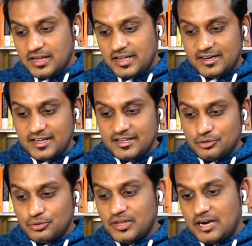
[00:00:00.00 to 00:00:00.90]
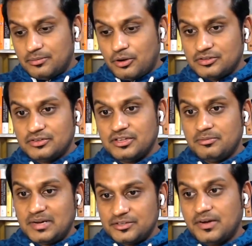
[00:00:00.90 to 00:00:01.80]
getting through that process in a
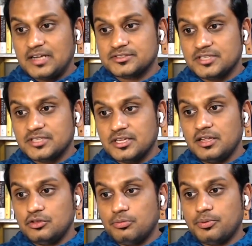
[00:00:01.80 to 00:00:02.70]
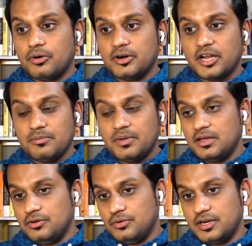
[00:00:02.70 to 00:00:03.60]
much faster way through
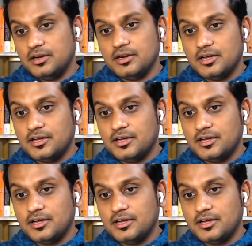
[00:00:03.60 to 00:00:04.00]
prototyping, you can